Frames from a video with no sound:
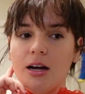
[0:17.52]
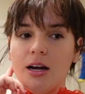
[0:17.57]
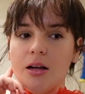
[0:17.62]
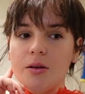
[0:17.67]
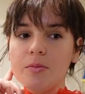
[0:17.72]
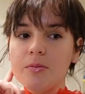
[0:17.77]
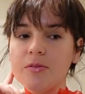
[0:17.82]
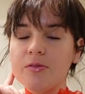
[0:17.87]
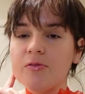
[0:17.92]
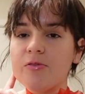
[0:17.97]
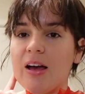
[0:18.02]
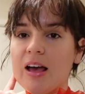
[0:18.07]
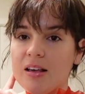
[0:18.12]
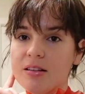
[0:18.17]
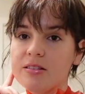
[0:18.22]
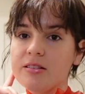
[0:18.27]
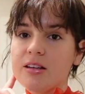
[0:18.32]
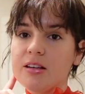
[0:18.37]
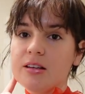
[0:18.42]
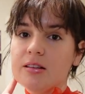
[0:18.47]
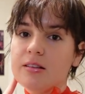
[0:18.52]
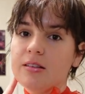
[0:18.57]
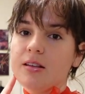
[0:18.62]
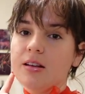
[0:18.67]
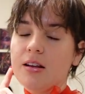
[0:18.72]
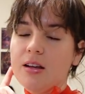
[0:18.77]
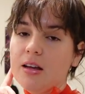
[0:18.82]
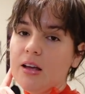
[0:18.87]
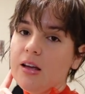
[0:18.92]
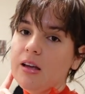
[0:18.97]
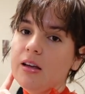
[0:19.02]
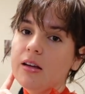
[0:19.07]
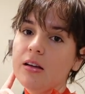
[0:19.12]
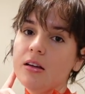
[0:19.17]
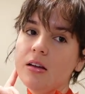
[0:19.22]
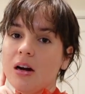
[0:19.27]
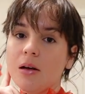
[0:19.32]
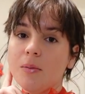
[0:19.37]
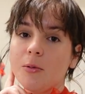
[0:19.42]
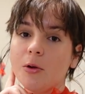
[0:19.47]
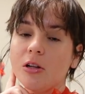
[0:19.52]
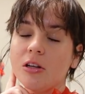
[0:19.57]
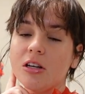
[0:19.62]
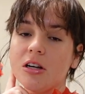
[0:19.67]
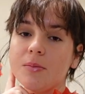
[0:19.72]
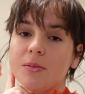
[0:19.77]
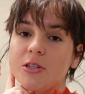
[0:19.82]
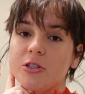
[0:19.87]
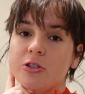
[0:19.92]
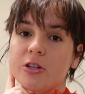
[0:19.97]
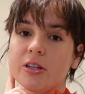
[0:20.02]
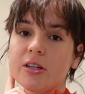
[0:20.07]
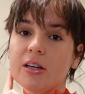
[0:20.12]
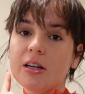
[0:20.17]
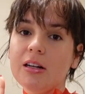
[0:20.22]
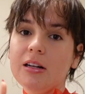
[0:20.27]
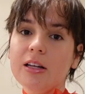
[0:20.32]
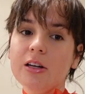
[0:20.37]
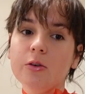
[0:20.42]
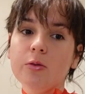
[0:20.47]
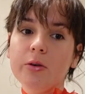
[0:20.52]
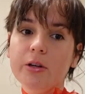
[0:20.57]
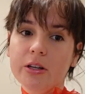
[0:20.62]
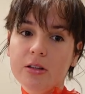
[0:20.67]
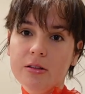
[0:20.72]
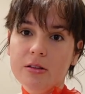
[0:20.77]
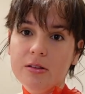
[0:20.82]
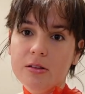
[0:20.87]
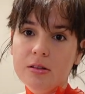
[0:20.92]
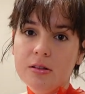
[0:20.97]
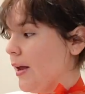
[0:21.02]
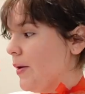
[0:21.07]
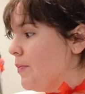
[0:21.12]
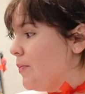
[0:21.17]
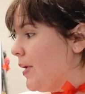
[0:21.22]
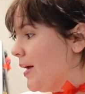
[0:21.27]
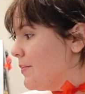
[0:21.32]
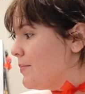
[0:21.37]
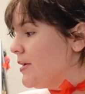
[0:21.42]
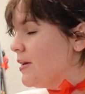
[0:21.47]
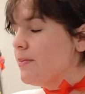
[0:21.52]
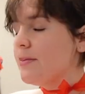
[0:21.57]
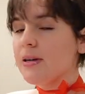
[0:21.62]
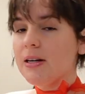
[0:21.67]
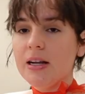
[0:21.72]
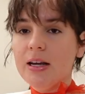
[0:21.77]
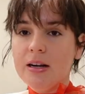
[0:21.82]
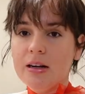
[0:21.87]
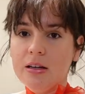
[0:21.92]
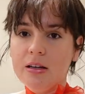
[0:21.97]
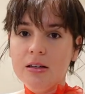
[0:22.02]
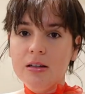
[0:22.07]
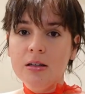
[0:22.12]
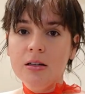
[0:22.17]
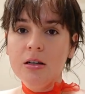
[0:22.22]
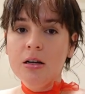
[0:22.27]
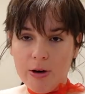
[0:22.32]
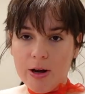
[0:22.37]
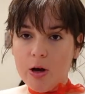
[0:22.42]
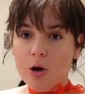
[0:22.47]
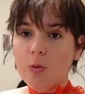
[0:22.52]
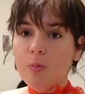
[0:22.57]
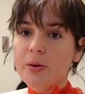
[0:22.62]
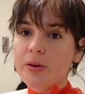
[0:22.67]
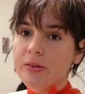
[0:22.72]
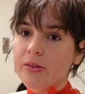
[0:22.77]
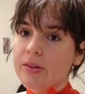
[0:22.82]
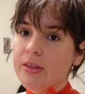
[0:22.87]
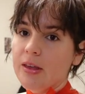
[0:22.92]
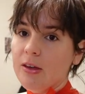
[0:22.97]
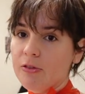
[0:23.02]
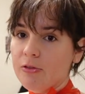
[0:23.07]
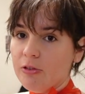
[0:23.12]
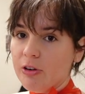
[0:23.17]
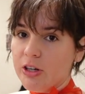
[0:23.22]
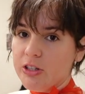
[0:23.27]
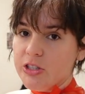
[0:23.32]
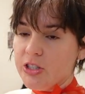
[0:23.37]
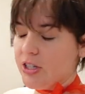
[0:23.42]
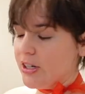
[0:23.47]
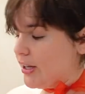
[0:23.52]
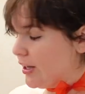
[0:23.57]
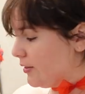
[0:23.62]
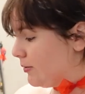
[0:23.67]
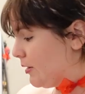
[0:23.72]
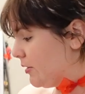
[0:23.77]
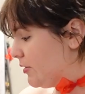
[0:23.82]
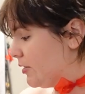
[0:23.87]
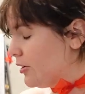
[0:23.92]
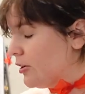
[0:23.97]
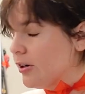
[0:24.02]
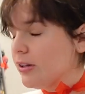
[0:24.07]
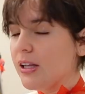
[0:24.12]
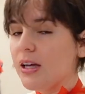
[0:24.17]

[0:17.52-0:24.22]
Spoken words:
I am fasting today, but I'm only gonna be drinking liquids and maybe a banana when I open the fridge to get this here